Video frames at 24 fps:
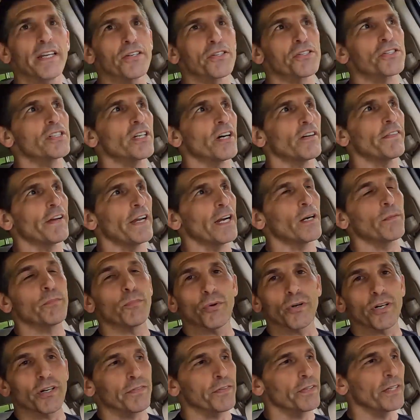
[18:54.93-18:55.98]
get yourself
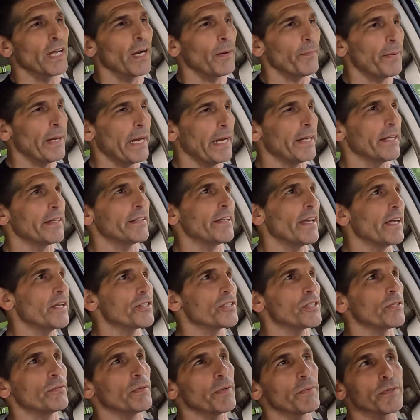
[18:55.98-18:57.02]
airborne if you're not paying
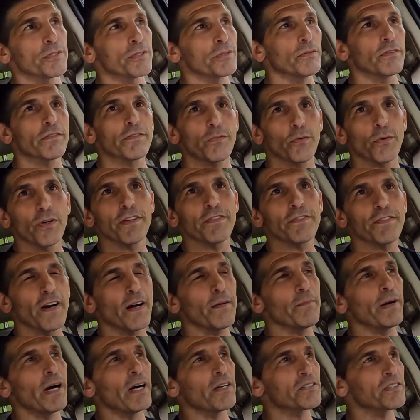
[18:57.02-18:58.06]
attention. We were doing
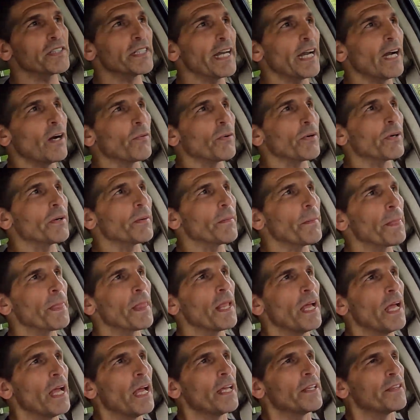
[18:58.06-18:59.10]
45 miles an hour.
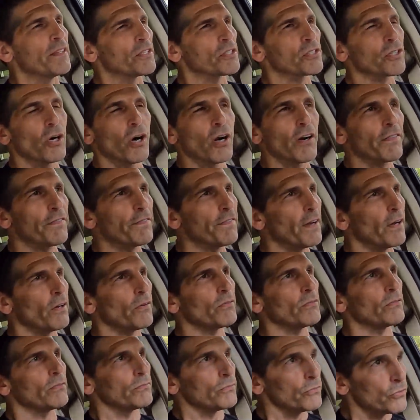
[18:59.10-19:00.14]
This
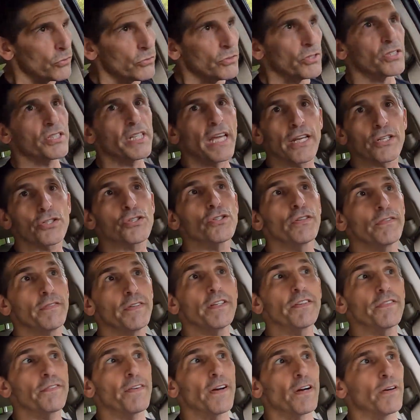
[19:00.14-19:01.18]

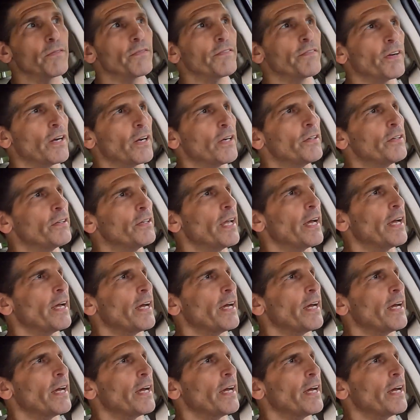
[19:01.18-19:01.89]
SUV felt very